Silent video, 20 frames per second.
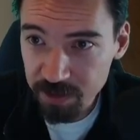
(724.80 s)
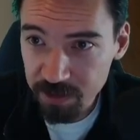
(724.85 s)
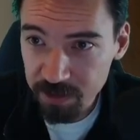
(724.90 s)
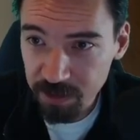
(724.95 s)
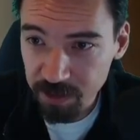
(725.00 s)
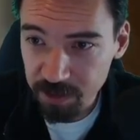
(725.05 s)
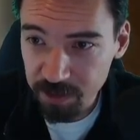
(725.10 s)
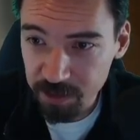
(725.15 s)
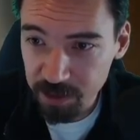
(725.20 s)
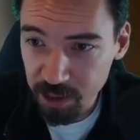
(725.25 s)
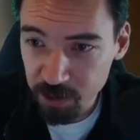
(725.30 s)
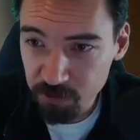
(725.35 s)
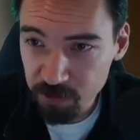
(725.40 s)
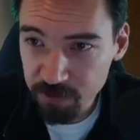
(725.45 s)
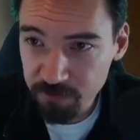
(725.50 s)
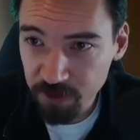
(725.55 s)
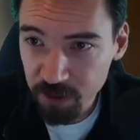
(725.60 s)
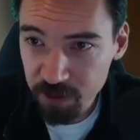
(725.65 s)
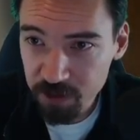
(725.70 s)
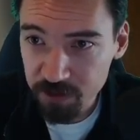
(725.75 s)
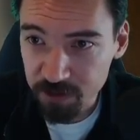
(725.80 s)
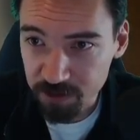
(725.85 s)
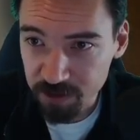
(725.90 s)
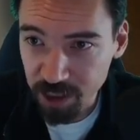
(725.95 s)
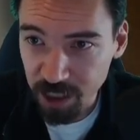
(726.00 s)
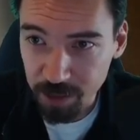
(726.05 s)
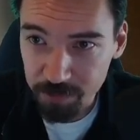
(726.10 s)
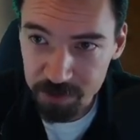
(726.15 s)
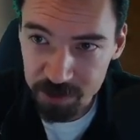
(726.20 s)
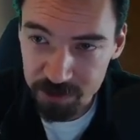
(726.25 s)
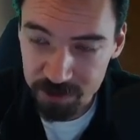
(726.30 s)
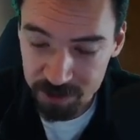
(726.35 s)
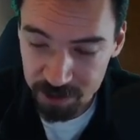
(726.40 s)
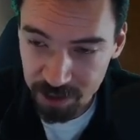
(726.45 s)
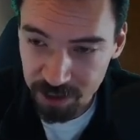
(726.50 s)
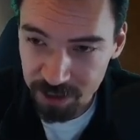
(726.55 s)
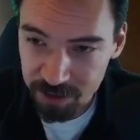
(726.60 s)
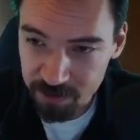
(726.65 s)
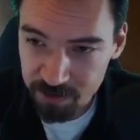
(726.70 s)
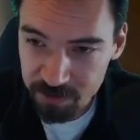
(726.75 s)
a continuous function on top, it's just a
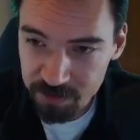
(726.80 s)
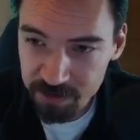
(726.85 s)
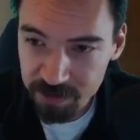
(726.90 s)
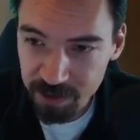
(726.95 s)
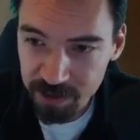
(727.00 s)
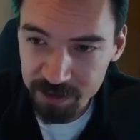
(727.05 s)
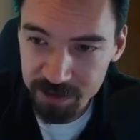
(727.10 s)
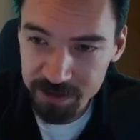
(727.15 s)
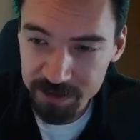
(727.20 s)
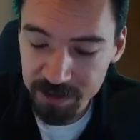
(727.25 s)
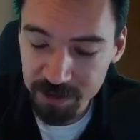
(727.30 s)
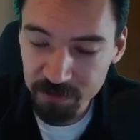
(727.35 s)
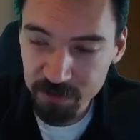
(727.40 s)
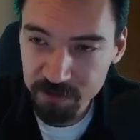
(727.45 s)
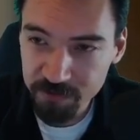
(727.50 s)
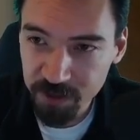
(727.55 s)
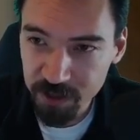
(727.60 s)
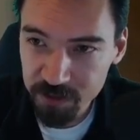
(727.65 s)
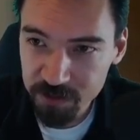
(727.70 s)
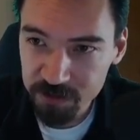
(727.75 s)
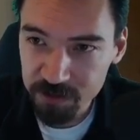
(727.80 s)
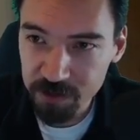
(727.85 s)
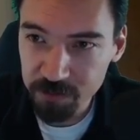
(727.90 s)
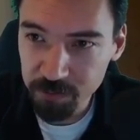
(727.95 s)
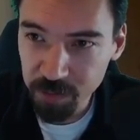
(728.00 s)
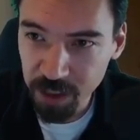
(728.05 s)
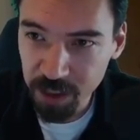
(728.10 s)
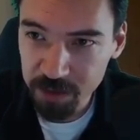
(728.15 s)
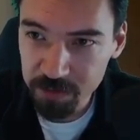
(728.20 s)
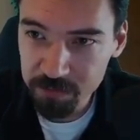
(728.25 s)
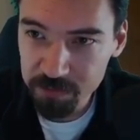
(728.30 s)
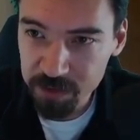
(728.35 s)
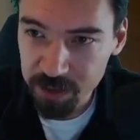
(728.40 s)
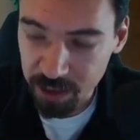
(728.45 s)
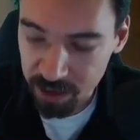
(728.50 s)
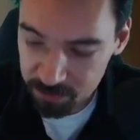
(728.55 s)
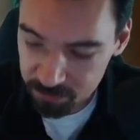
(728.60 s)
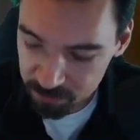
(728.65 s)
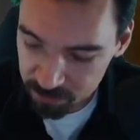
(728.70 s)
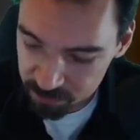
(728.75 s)
constant, and a continuous function on the bottom,
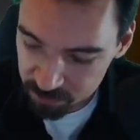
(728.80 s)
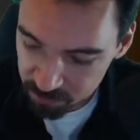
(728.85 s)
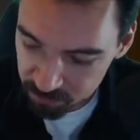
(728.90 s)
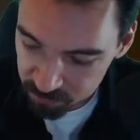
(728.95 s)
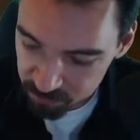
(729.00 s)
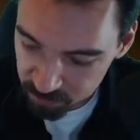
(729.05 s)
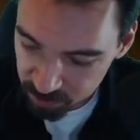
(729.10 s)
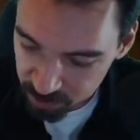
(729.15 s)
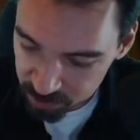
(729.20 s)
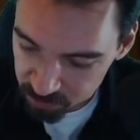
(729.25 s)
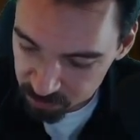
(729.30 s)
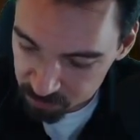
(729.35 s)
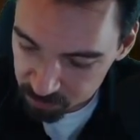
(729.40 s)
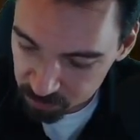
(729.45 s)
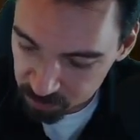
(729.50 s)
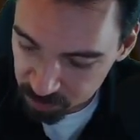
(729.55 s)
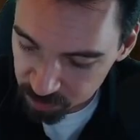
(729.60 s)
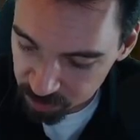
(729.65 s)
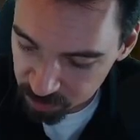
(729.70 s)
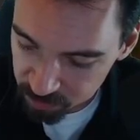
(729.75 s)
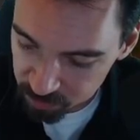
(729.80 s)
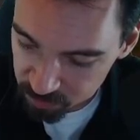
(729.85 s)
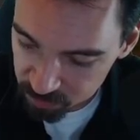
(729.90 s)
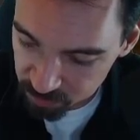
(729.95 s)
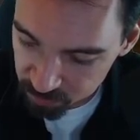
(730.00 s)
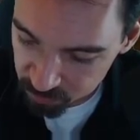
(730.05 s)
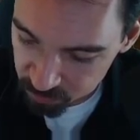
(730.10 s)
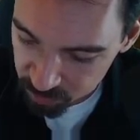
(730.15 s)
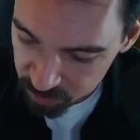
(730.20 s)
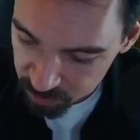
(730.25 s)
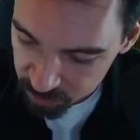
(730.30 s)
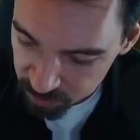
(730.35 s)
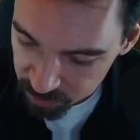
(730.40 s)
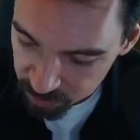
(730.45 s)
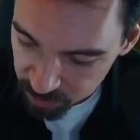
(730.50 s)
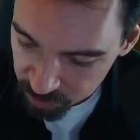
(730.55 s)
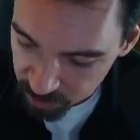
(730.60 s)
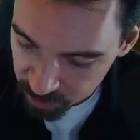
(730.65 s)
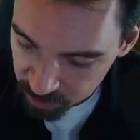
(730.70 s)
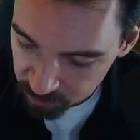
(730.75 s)
x plus 2, so I can just plug in 2,
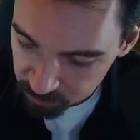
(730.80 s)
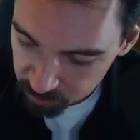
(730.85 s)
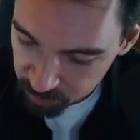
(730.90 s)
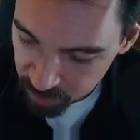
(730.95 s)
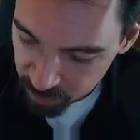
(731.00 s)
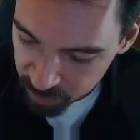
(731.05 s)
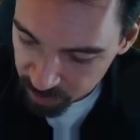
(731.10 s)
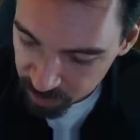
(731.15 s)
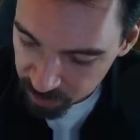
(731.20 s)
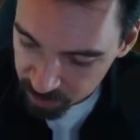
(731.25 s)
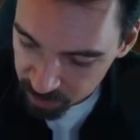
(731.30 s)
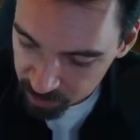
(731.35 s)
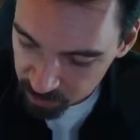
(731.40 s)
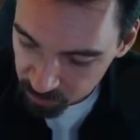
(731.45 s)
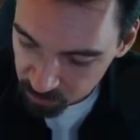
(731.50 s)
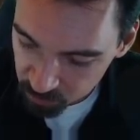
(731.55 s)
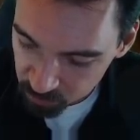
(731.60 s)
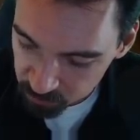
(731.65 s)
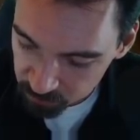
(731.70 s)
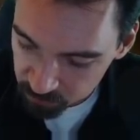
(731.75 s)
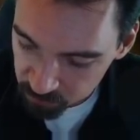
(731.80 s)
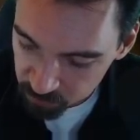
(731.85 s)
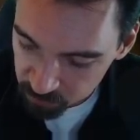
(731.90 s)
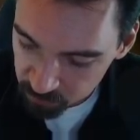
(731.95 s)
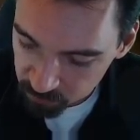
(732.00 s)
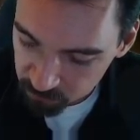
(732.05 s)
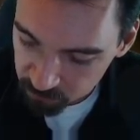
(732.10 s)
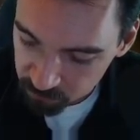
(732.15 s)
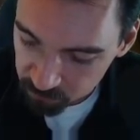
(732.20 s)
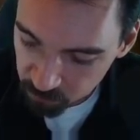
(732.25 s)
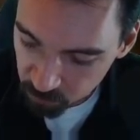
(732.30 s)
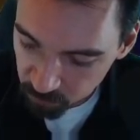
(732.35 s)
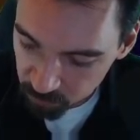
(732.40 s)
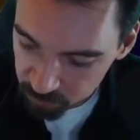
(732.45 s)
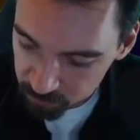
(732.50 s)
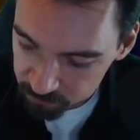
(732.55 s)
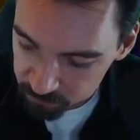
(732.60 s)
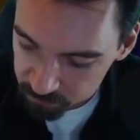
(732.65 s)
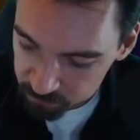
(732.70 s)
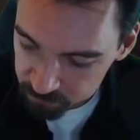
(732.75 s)
and I get pi over 4,
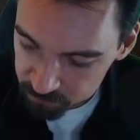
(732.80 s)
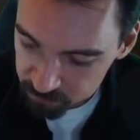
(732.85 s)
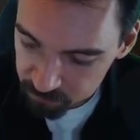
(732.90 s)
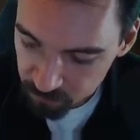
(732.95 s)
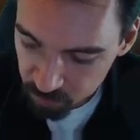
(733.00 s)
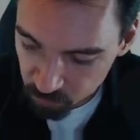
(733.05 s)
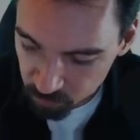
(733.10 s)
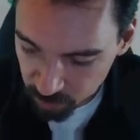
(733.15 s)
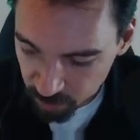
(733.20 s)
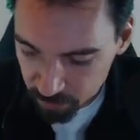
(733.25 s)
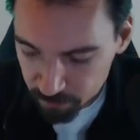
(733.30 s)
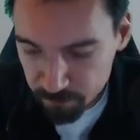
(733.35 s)
okay?